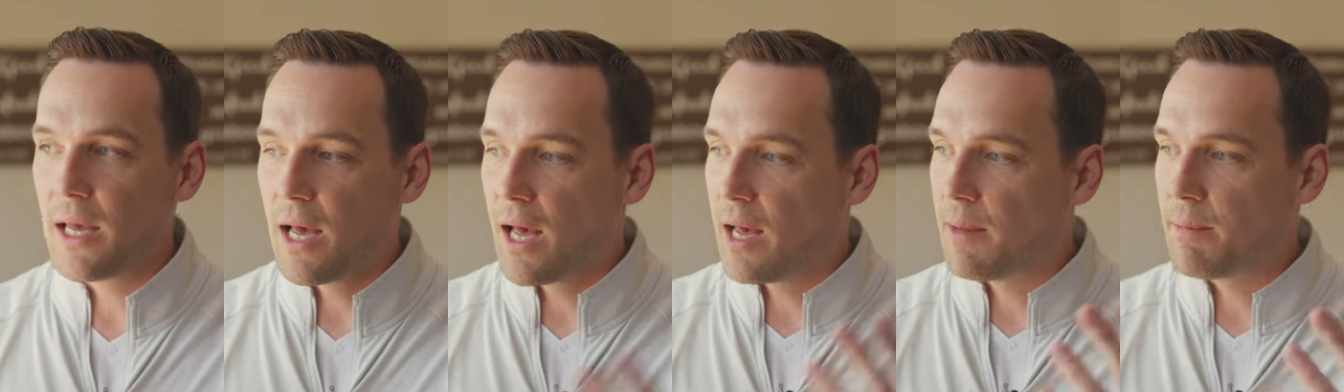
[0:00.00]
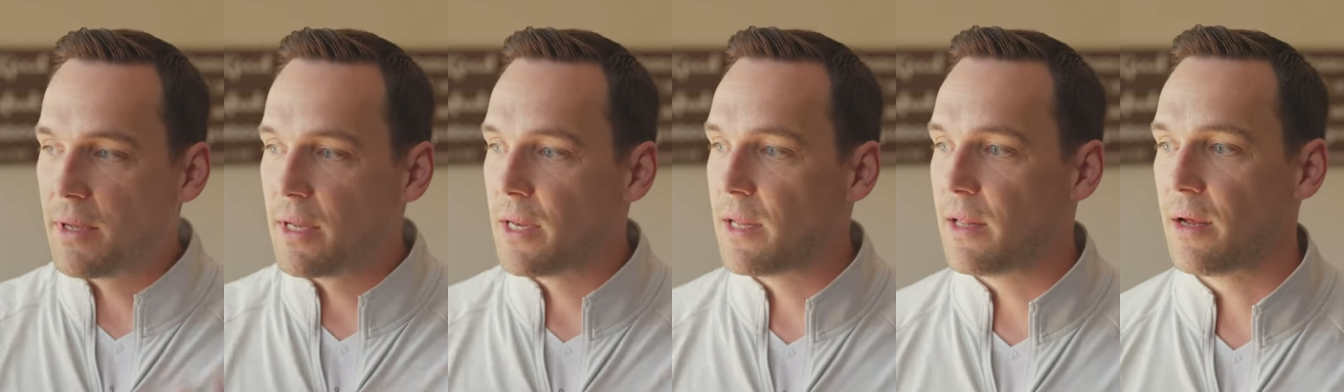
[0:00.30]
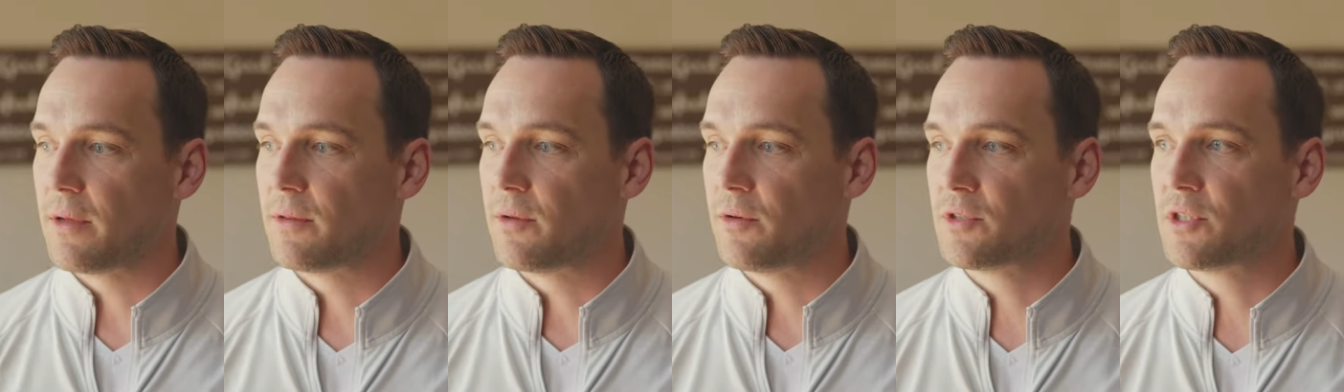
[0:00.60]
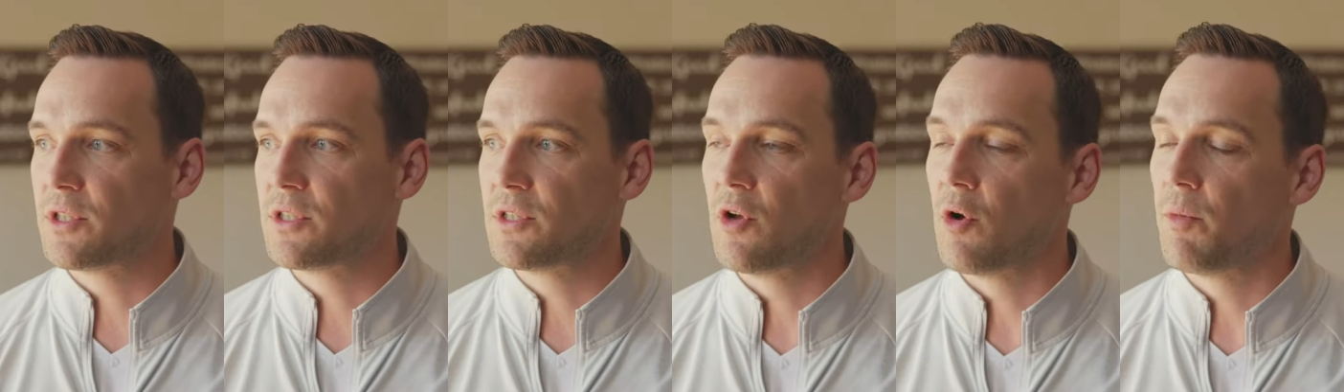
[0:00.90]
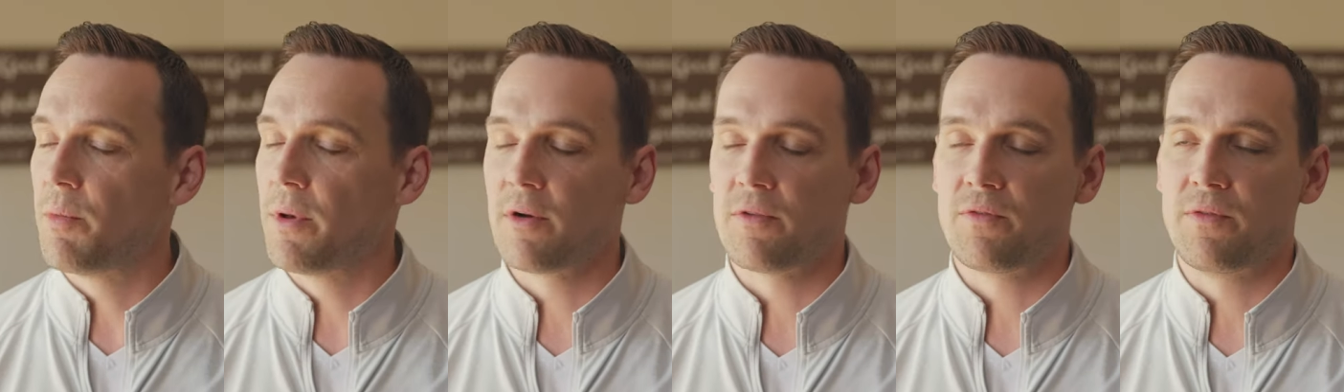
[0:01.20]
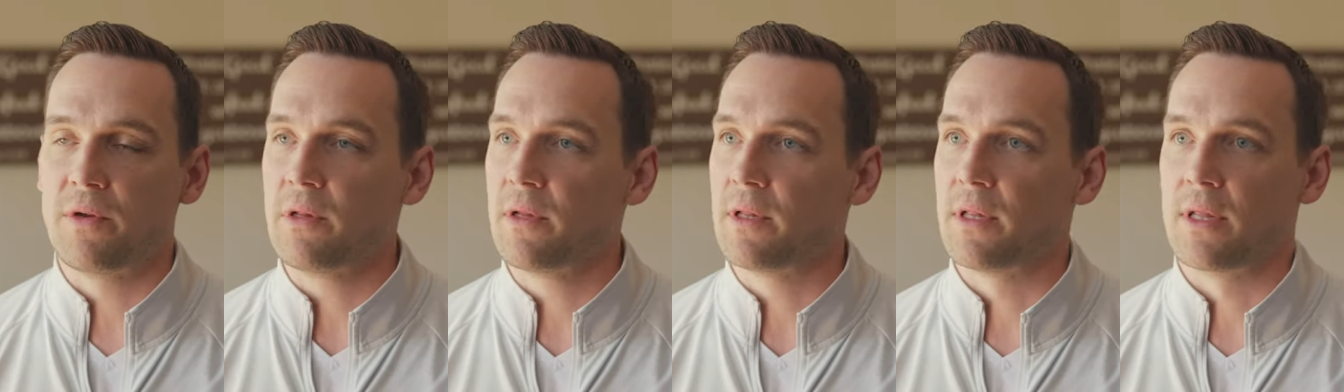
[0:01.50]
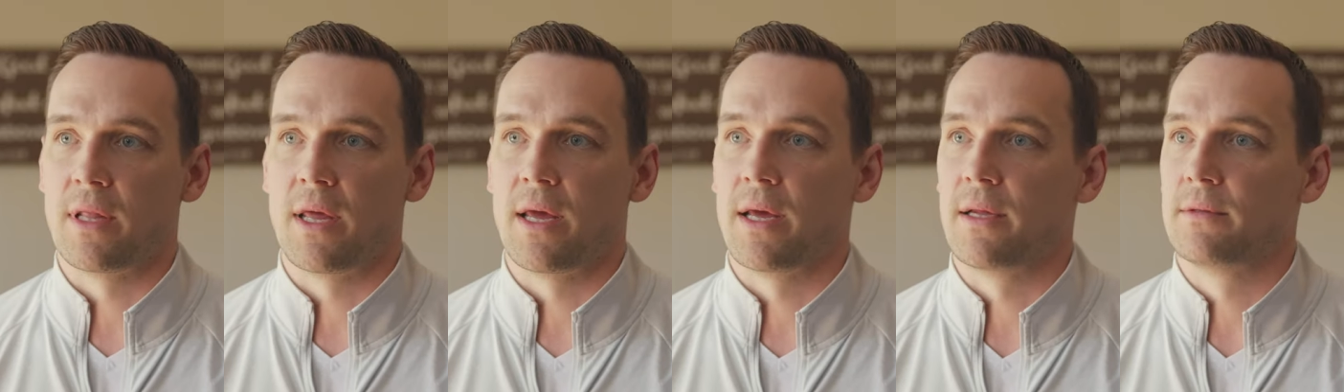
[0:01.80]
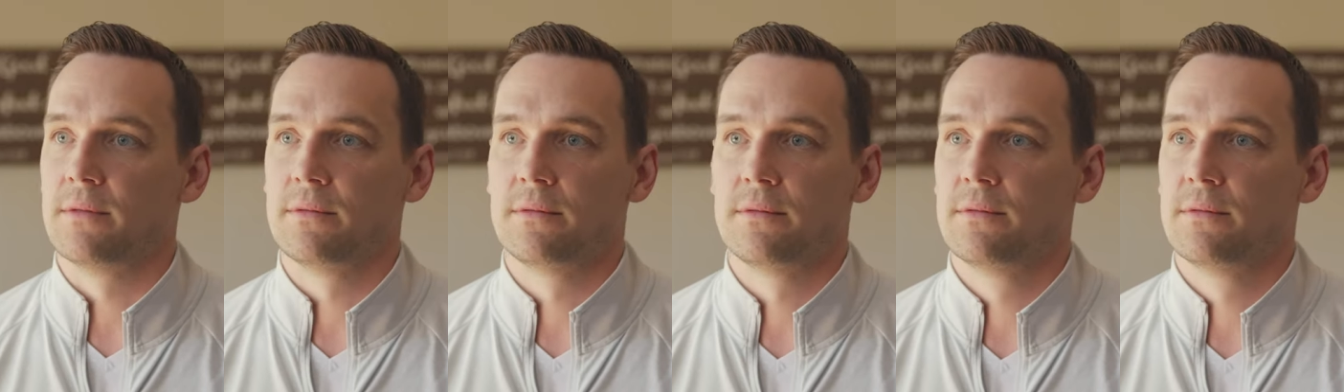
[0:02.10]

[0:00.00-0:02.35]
I mean, there's just no better feeling than that.